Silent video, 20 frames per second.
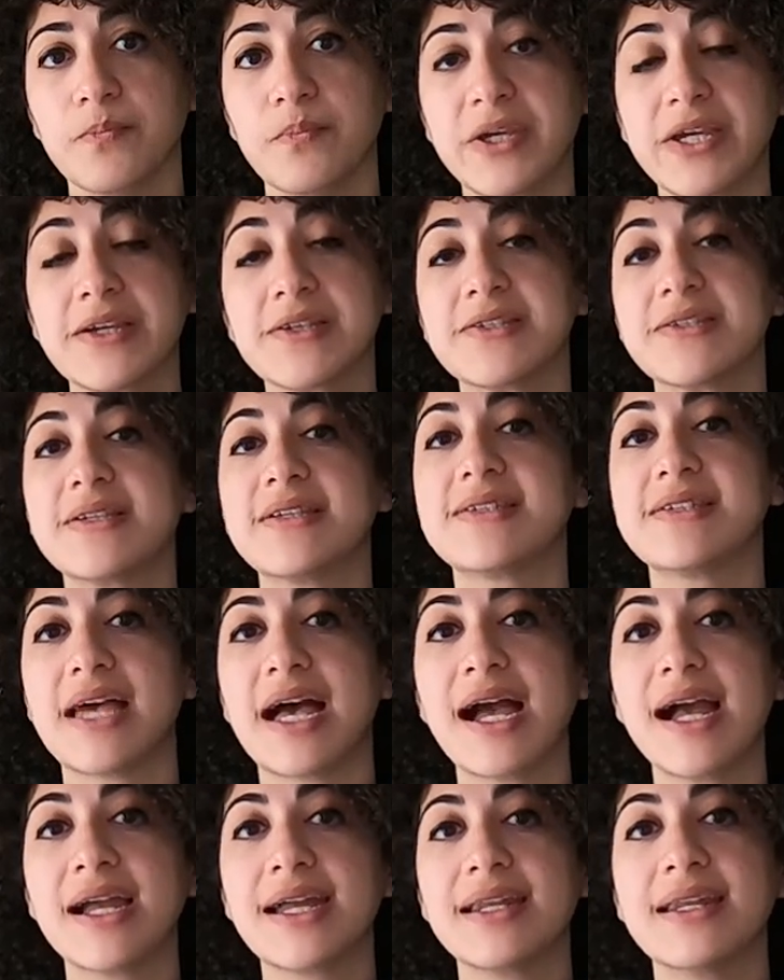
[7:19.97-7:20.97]
Because
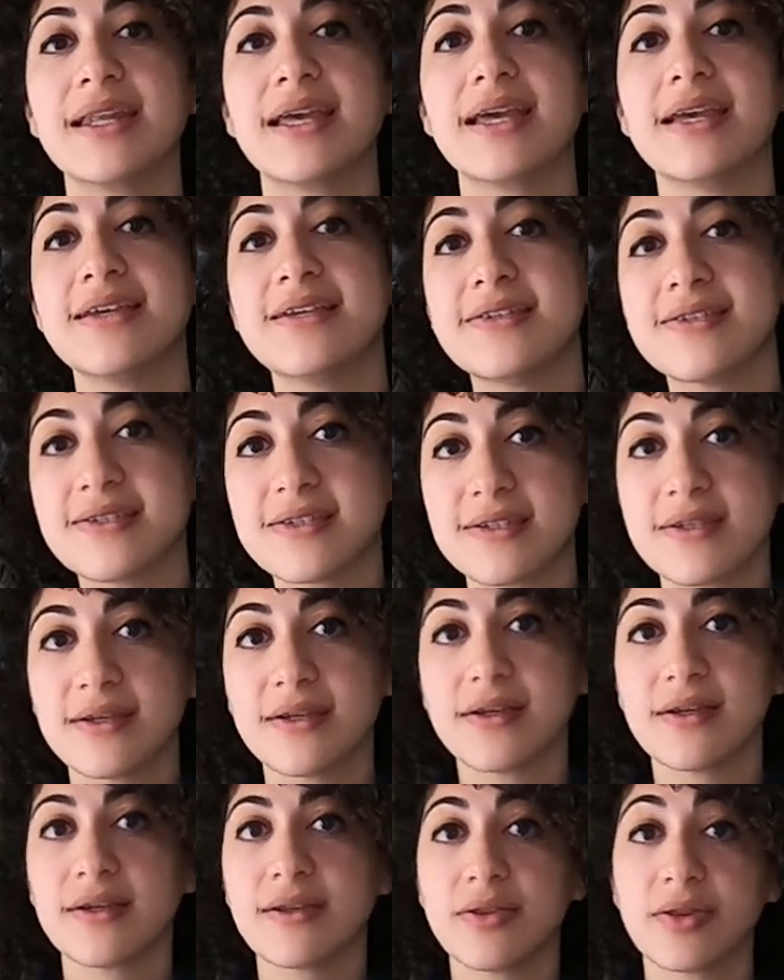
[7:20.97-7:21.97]
design is
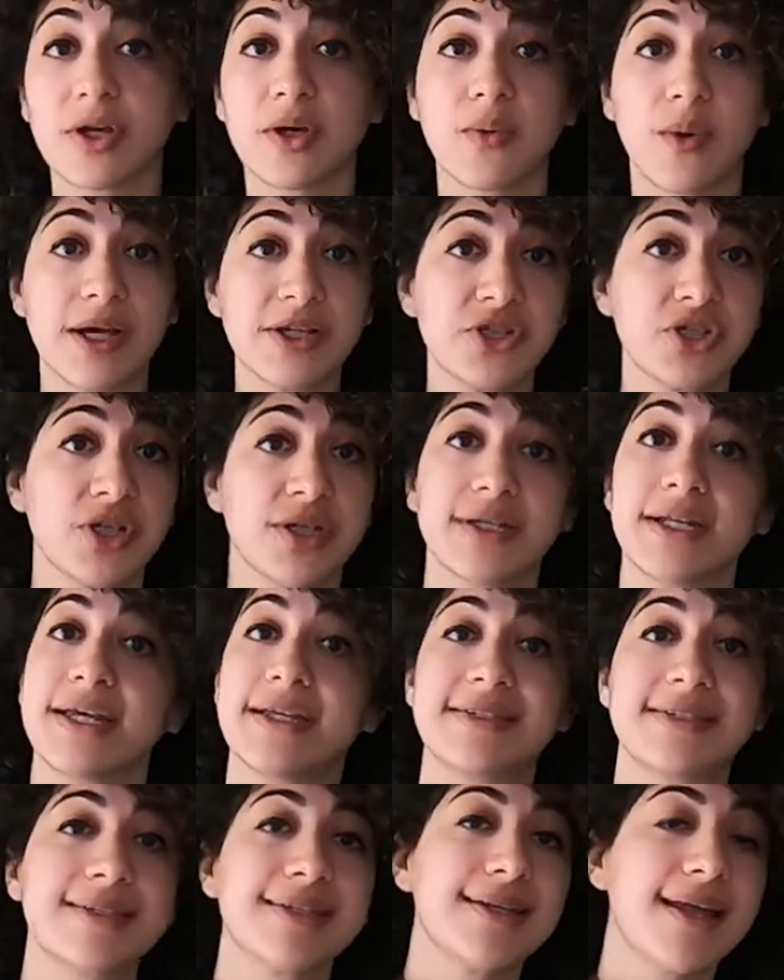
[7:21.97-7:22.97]
the question,
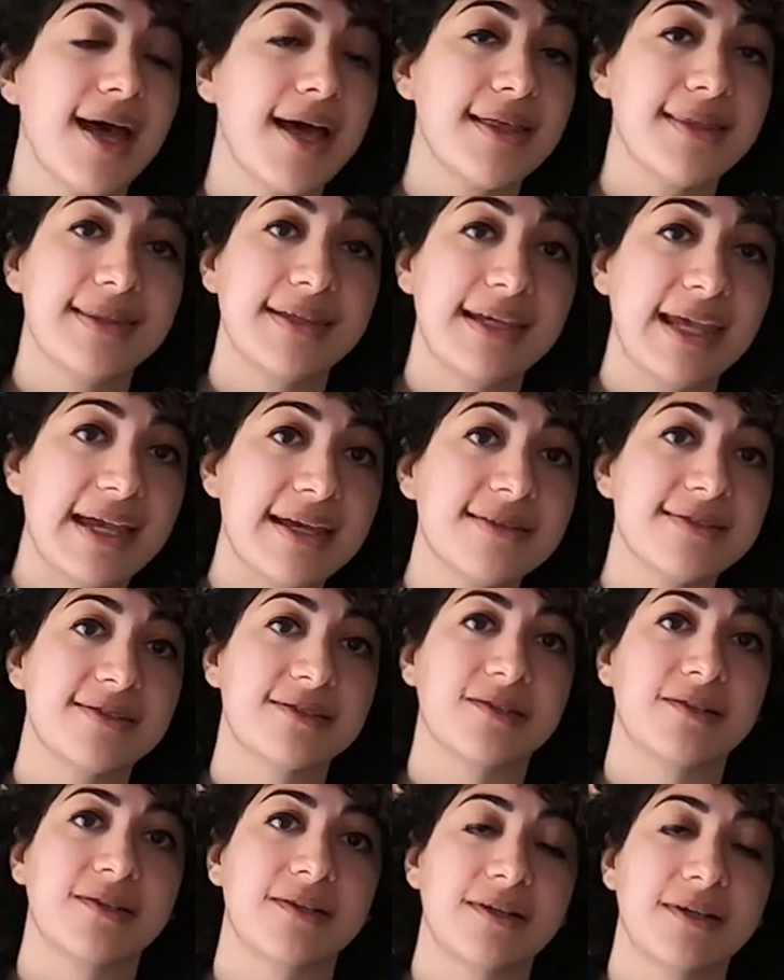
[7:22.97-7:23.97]
it's not the
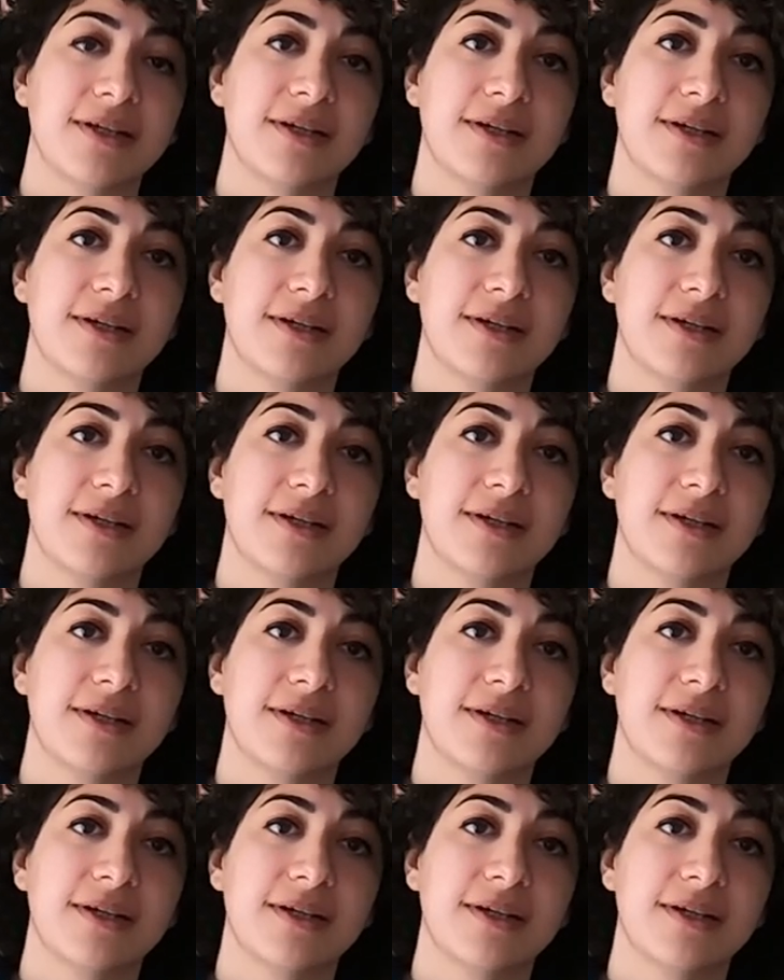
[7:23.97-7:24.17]
answer.